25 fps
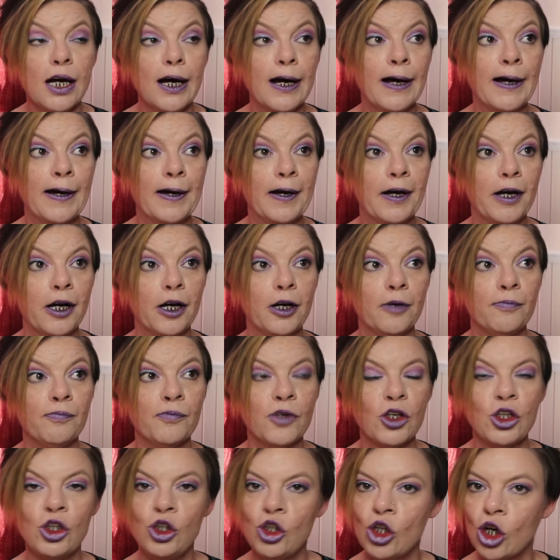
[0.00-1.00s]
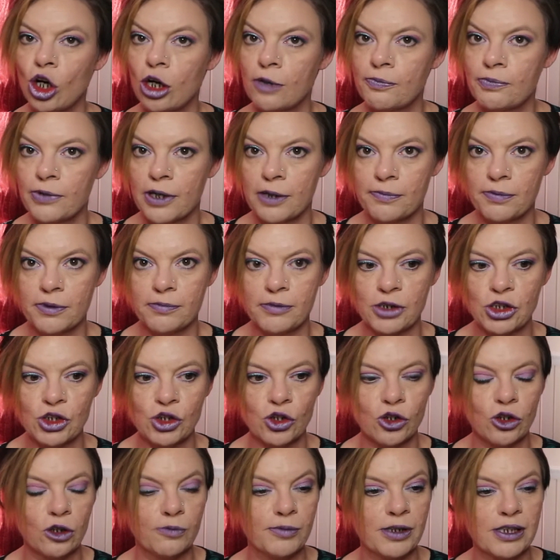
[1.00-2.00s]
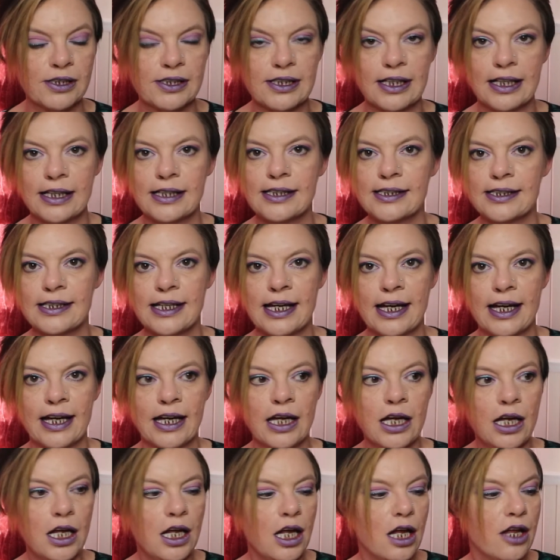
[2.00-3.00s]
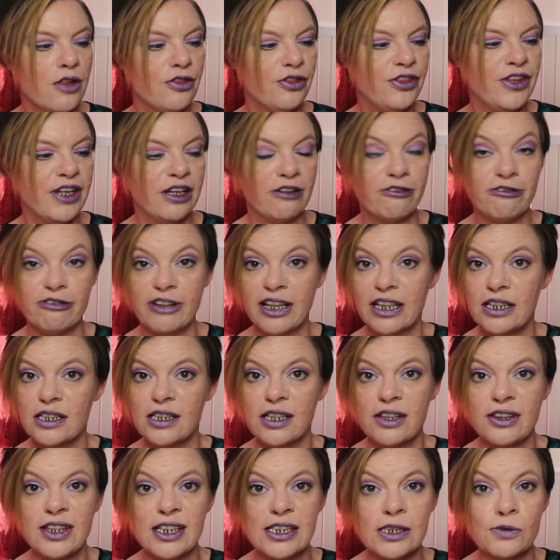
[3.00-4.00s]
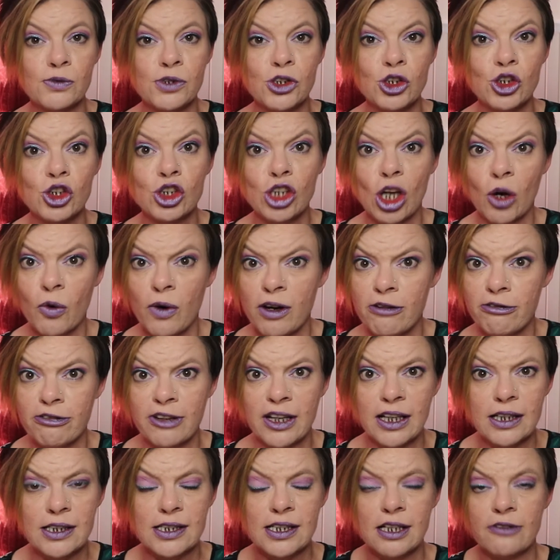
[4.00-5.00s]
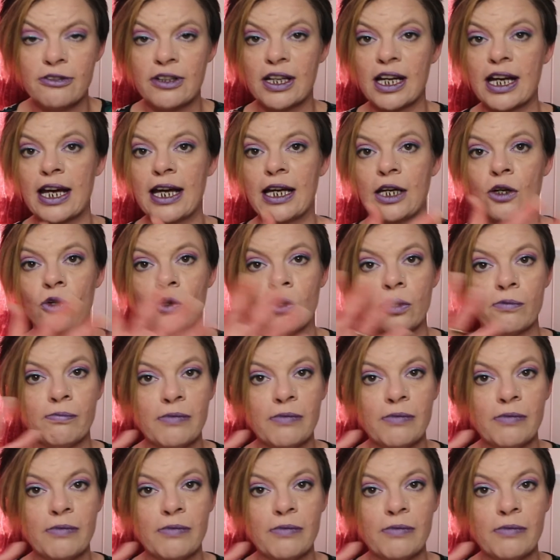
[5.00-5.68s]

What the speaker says: Not a problem at all, because like I say, the effect, this was so effective at getting all the